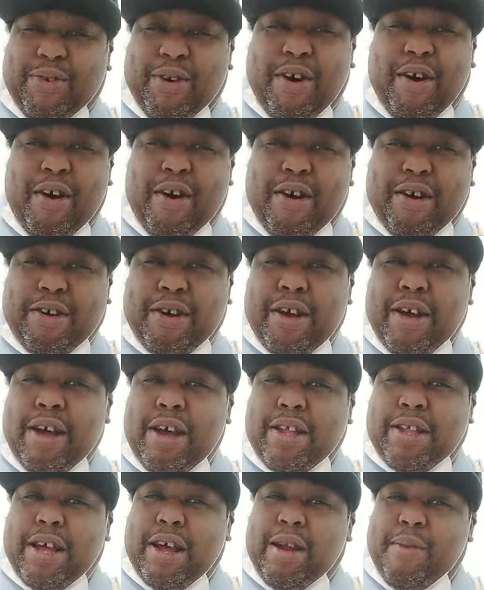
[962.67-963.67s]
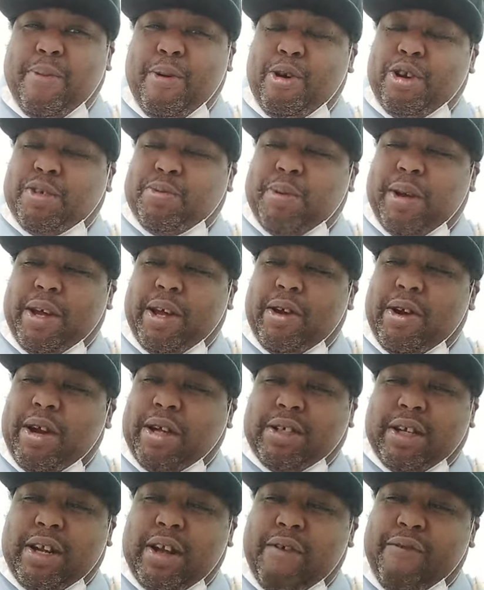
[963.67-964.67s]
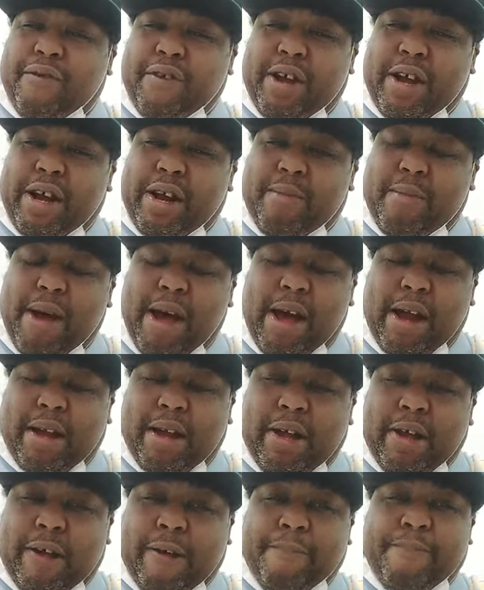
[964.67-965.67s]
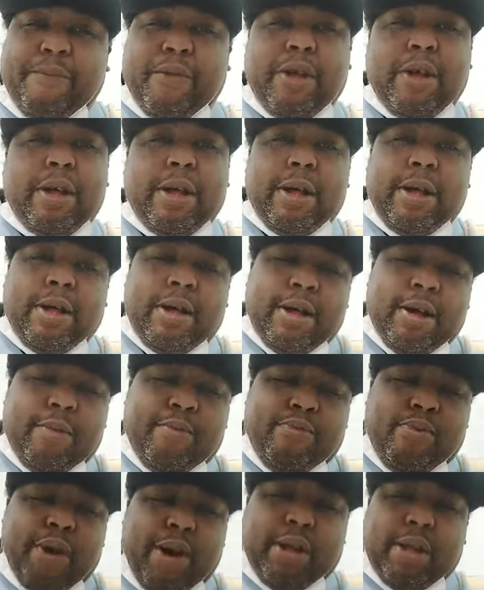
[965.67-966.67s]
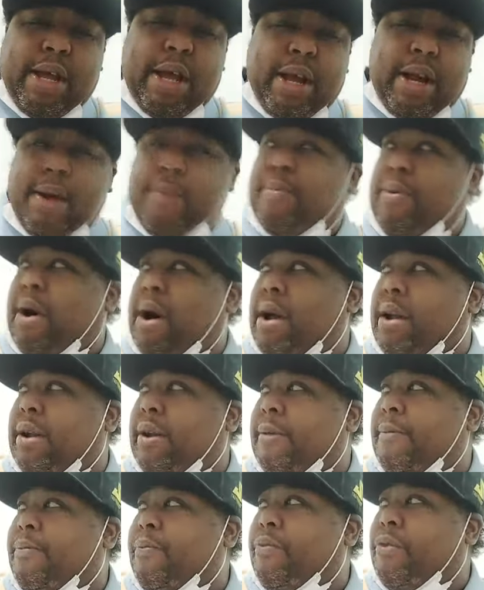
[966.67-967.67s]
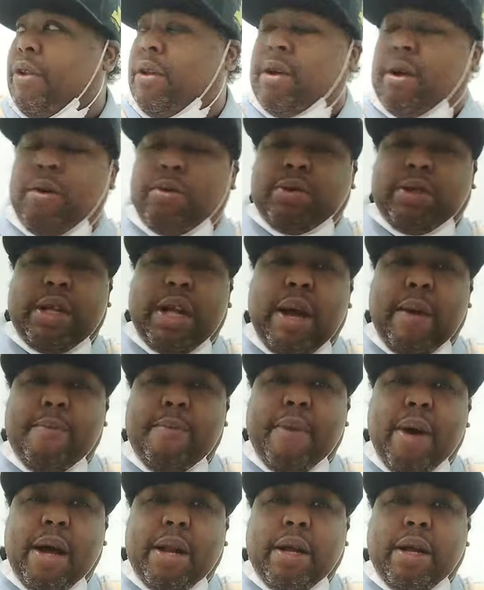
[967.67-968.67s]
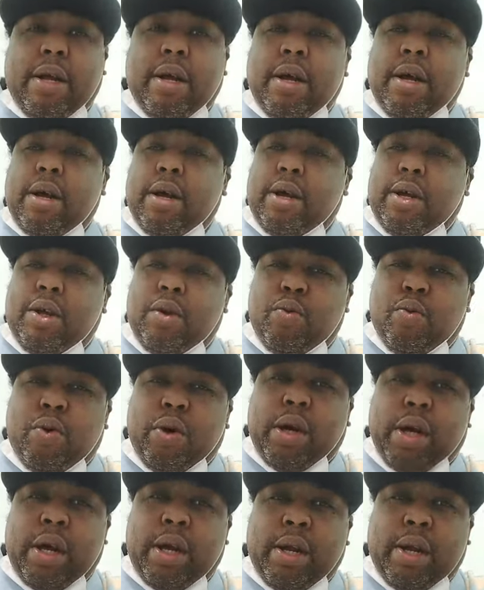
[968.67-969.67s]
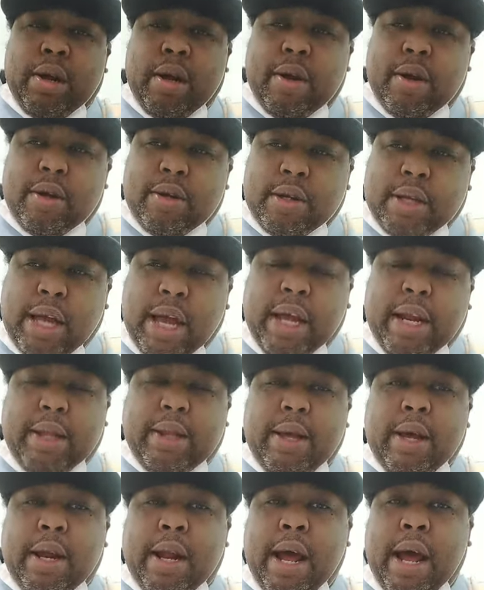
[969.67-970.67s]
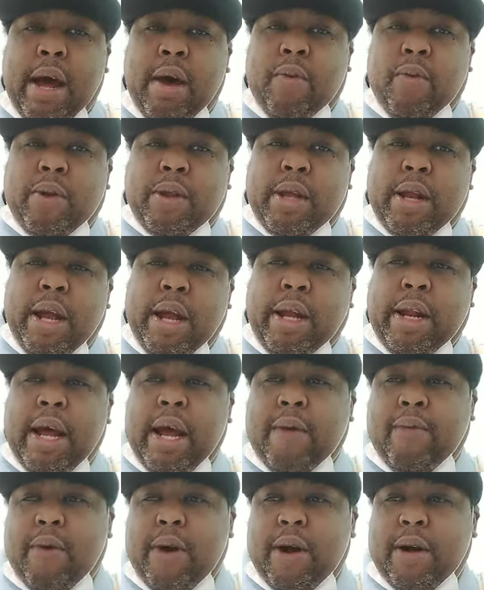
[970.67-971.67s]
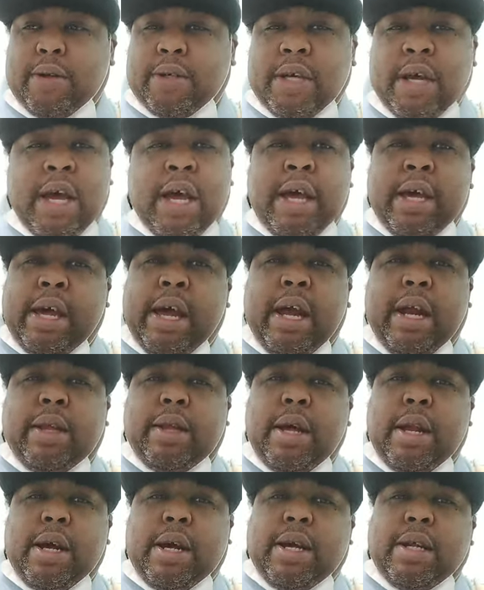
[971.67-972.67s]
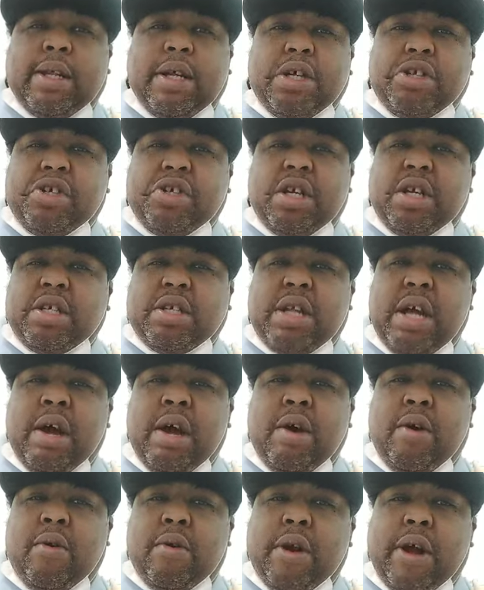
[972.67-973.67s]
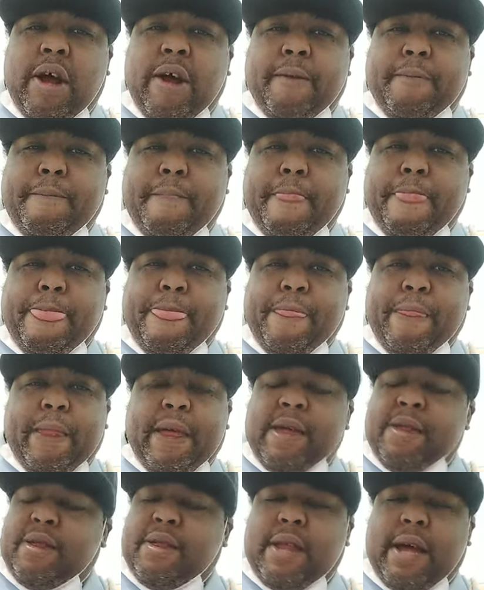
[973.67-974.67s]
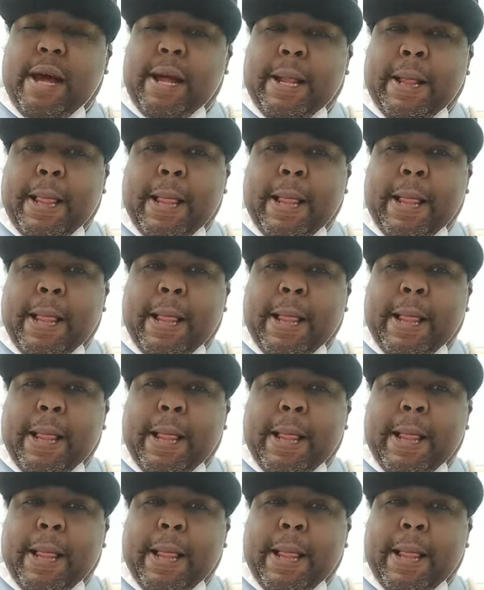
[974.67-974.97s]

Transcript: hard that opponents be like, yo, that's enough of that. I'm out of here break down that body, go to that body, you will get Katie Taylor out within eight, nine rounds. Katie Taylor conditioning is not all that. It's not.